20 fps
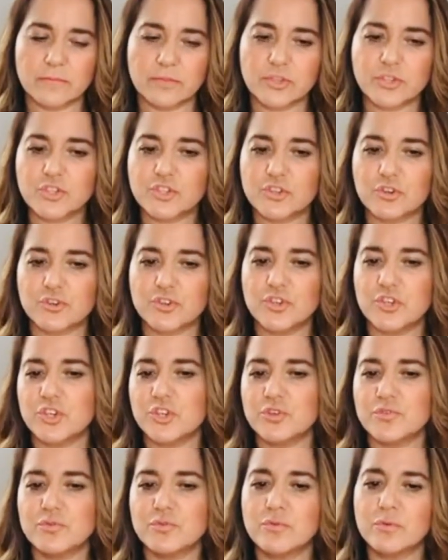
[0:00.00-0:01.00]
so
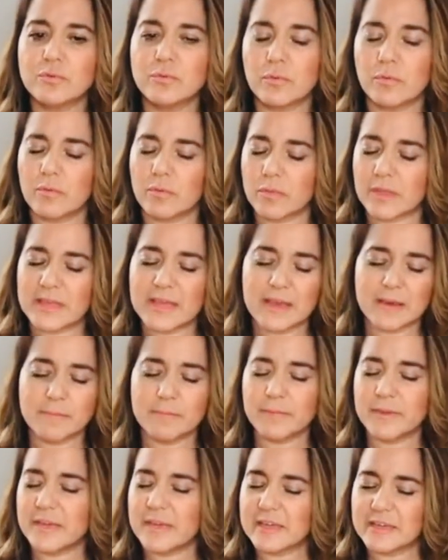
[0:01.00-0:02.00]
you can
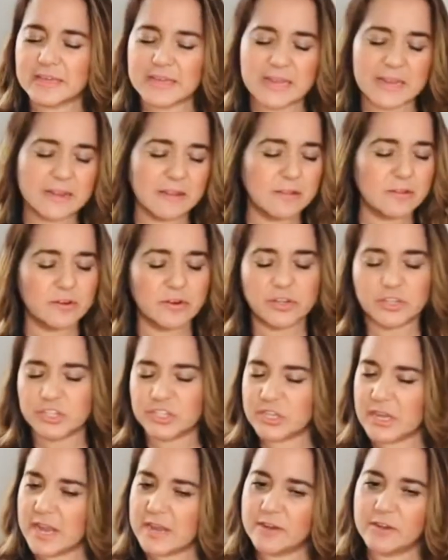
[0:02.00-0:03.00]
be healer,
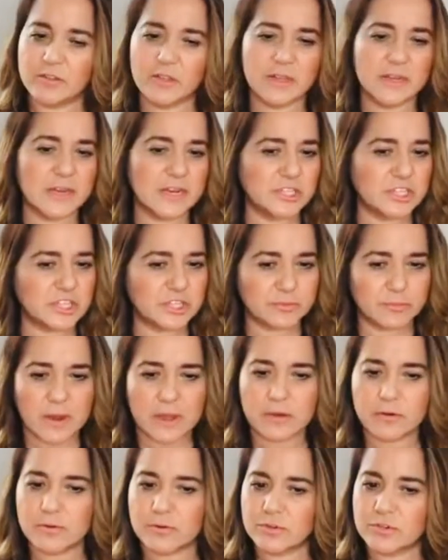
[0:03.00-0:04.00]
channel Akashic
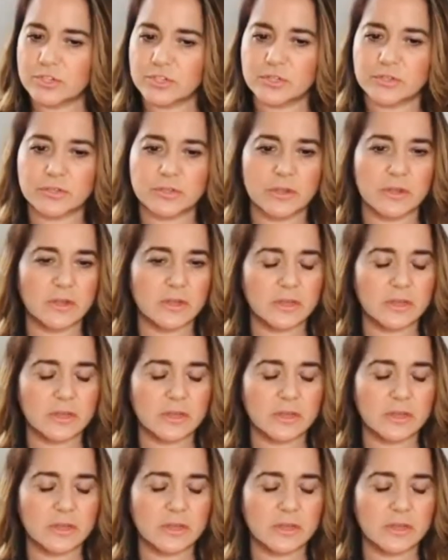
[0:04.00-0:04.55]
records,